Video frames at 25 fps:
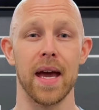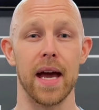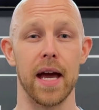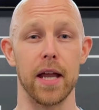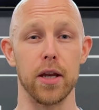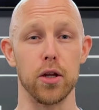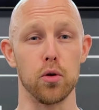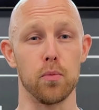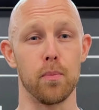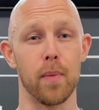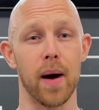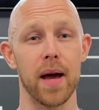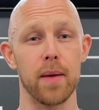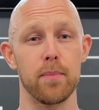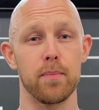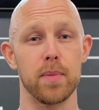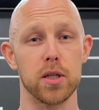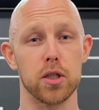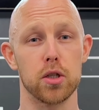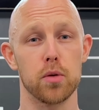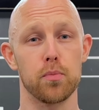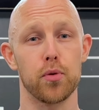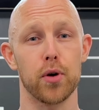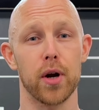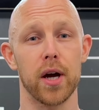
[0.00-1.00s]
And you might be
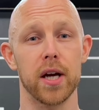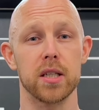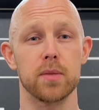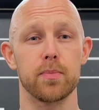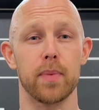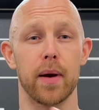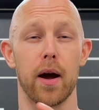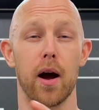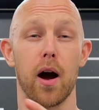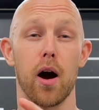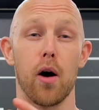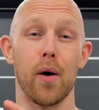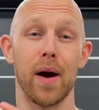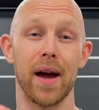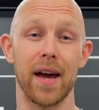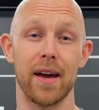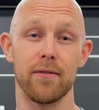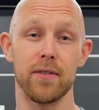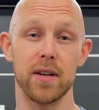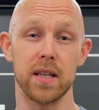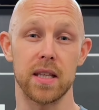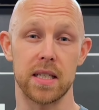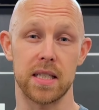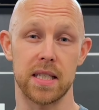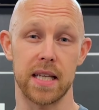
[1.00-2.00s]
surprised by how
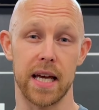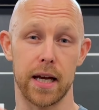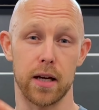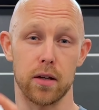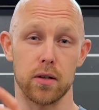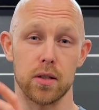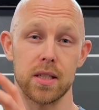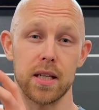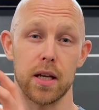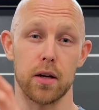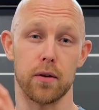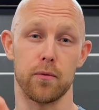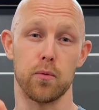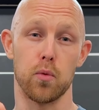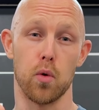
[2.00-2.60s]
heavy the second set of